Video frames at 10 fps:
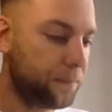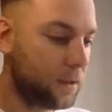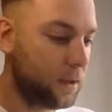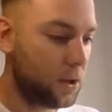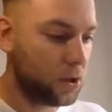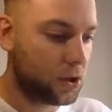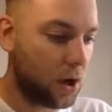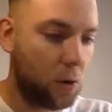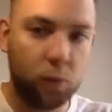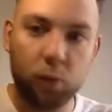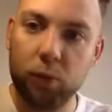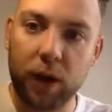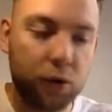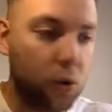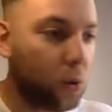So
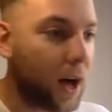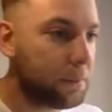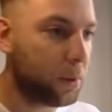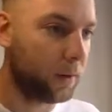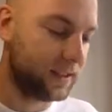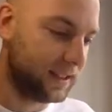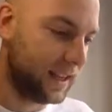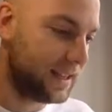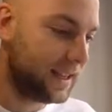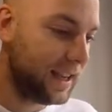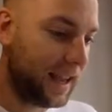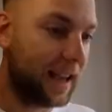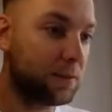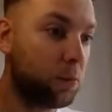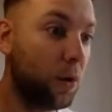our null hypothesis
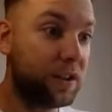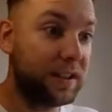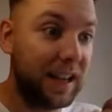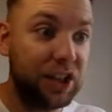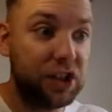is what the teacher